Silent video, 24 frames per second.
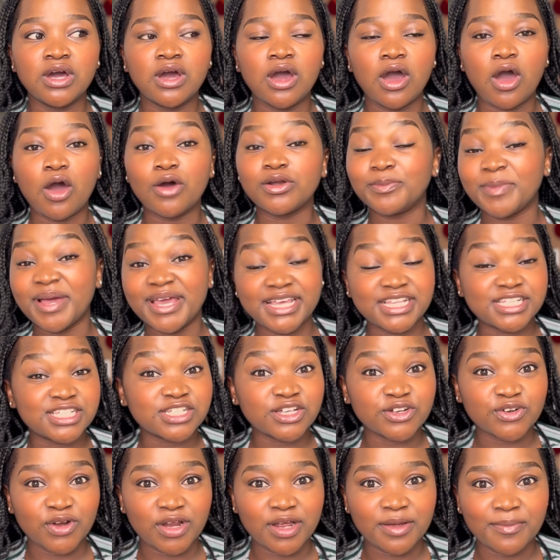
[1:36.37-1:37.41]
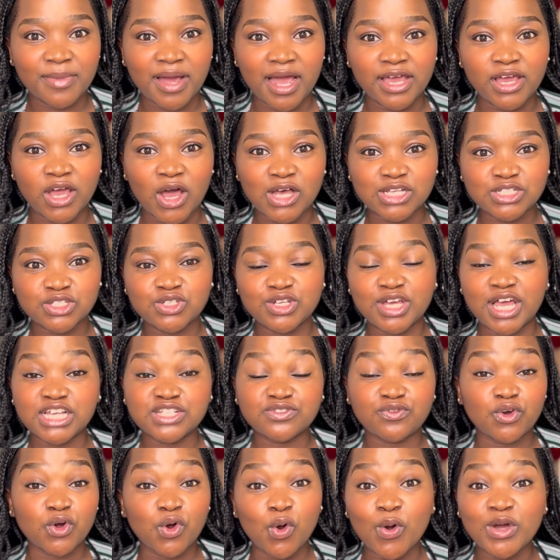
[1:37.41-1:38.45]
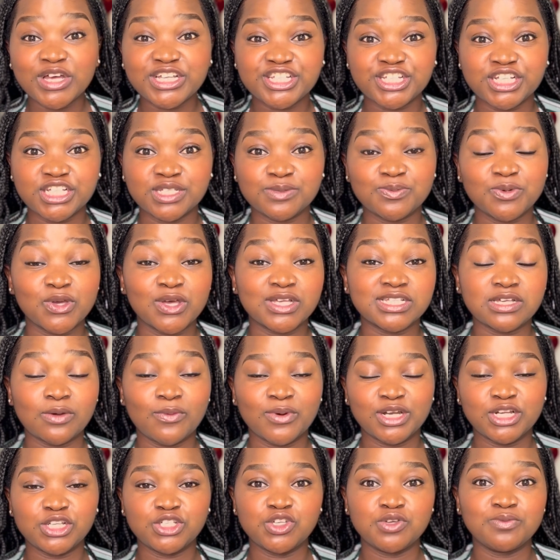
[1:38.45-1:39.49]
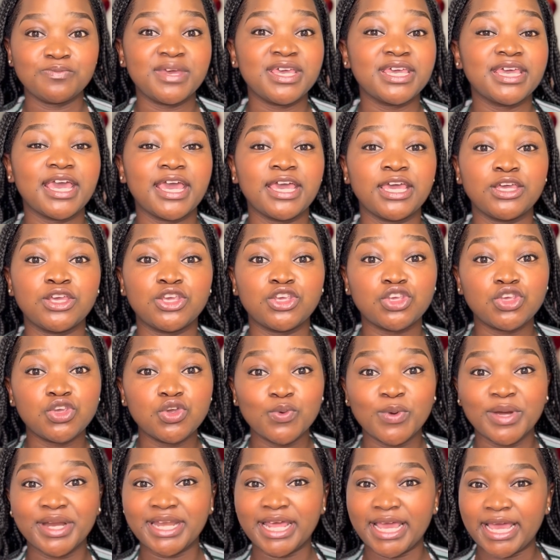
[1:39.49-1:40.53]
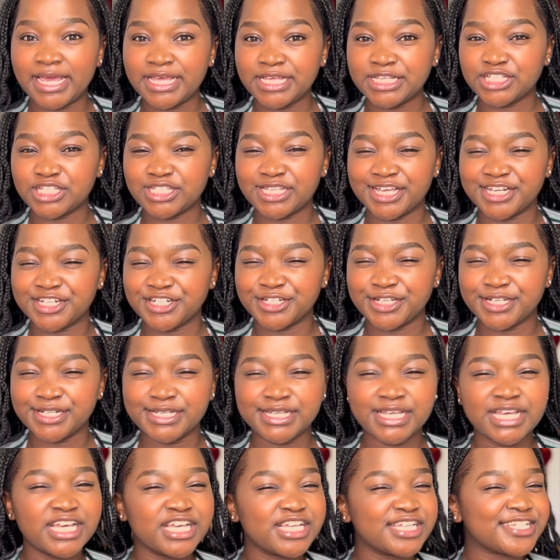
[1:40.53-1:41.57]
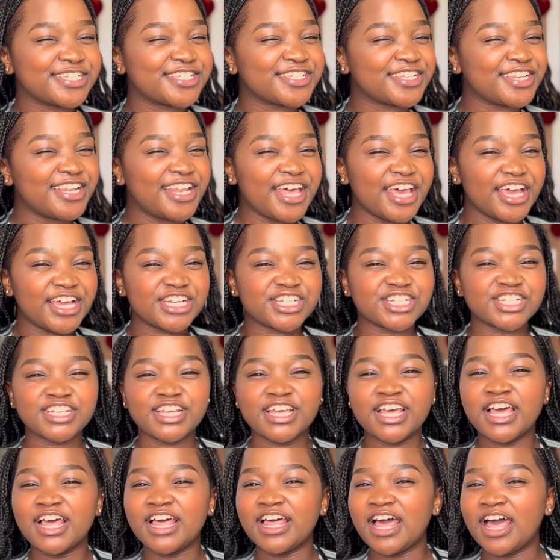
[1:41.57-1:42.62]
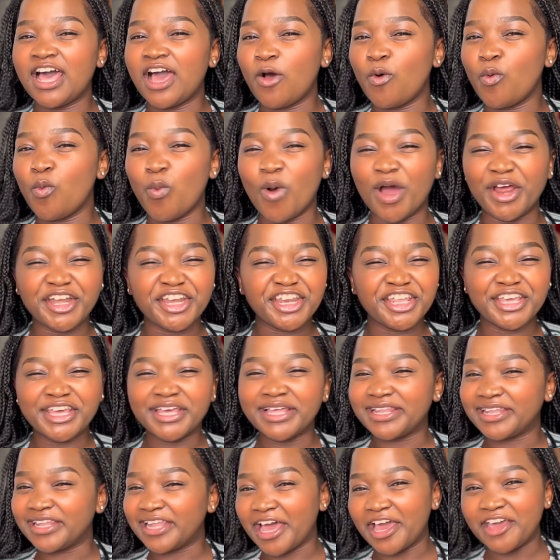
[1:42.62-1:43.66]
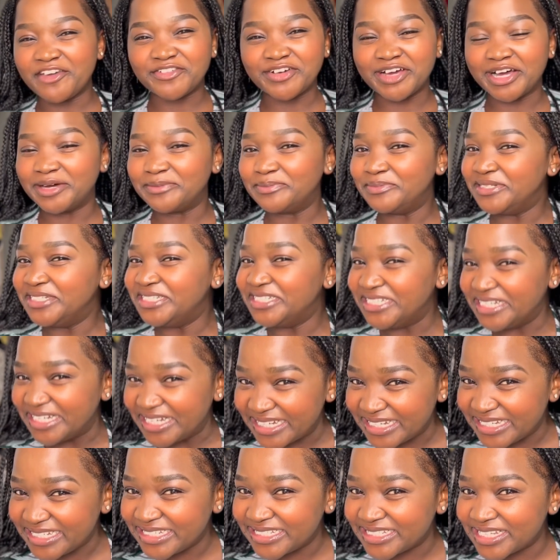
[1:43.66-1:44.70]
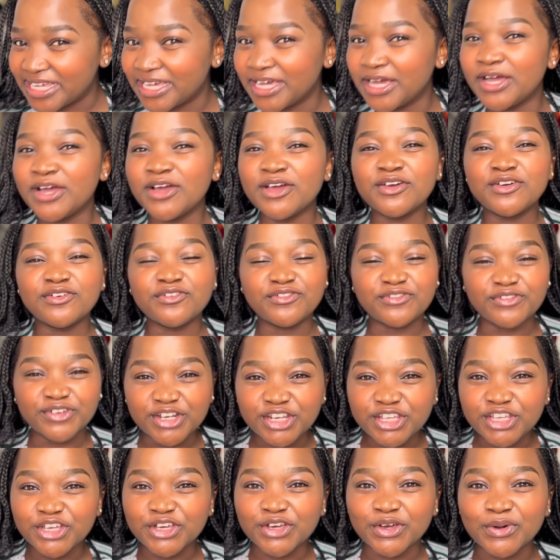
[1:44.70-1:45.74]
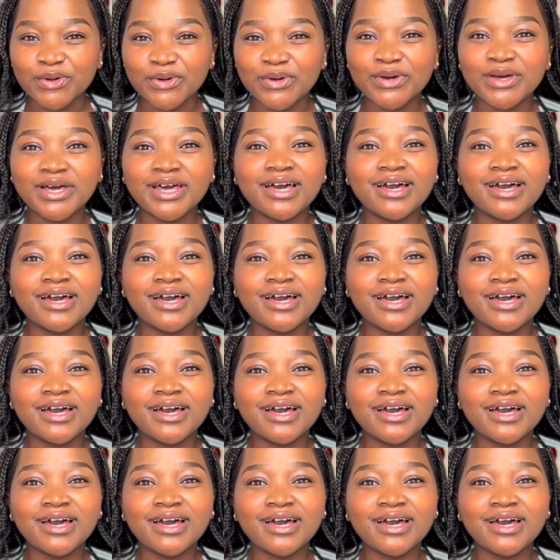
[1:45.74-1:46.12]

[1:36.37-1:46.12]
on my Instagram, I asked you guys for questions because I wanted to make a Q&A session / 1 year life update video.